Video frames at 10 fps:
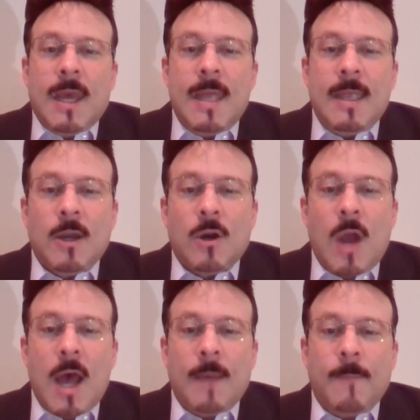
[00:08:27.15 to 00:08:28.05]
in their
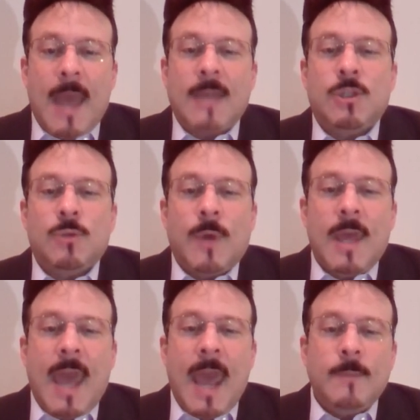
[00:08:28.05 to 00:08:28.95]
past
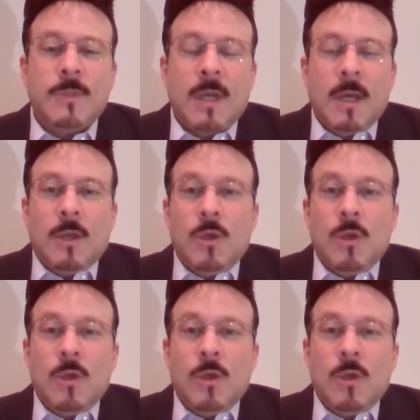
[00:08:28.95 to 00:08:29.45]
three games.